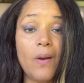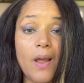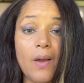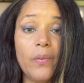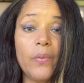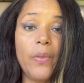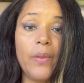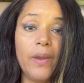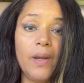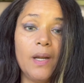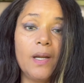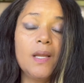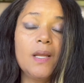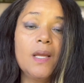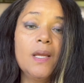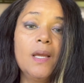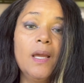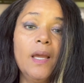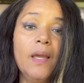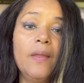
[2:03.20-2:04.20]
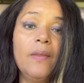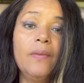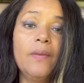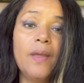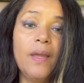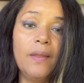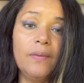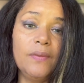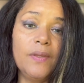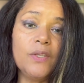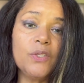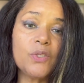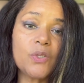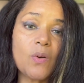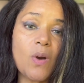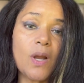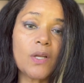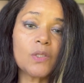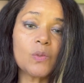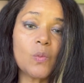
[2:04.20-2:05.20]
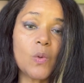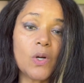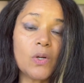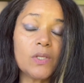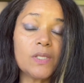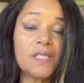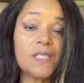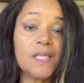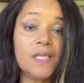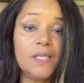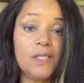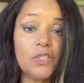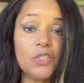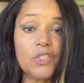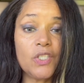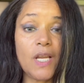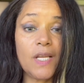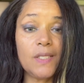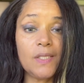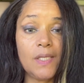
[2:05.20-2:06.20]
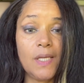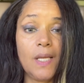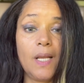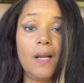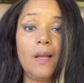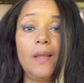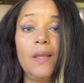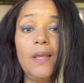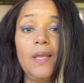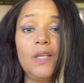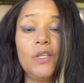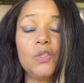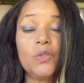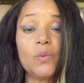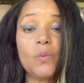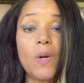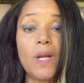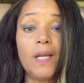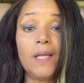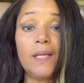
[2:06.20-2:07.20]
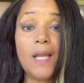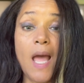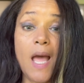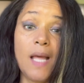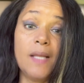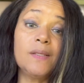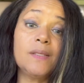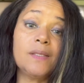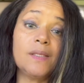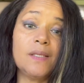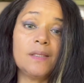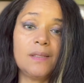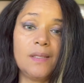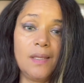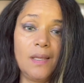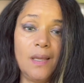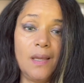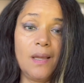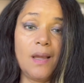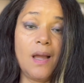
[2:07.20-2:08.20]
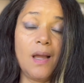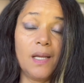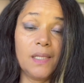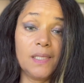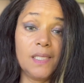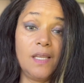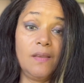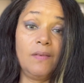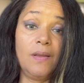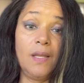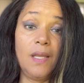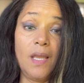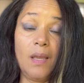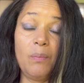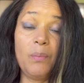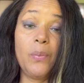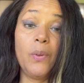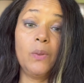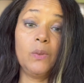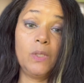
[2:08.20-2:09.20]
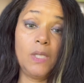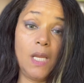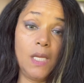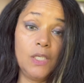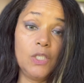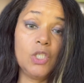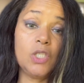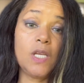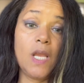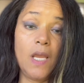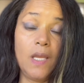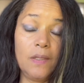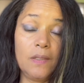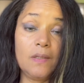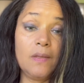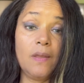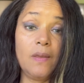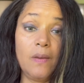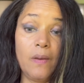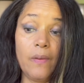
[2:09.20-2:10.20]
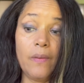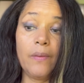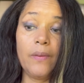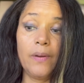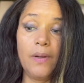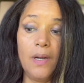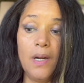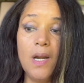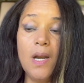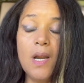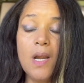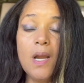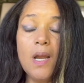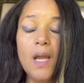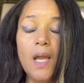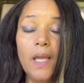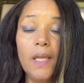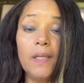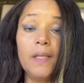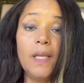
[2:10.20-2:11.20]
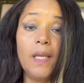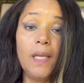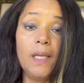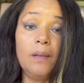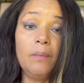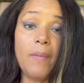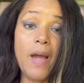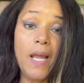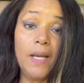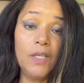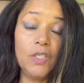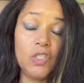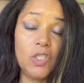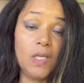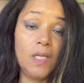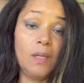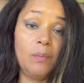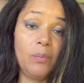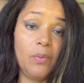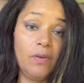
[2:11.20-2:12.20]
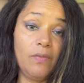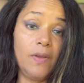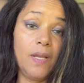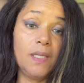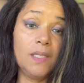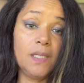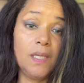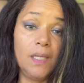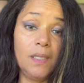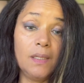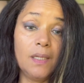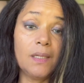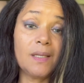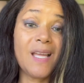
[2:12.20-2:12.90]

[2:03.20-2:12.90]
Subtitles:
out there, and these drugs work synergistically. Each one enhances the activity and potentiates the other in managing and preventing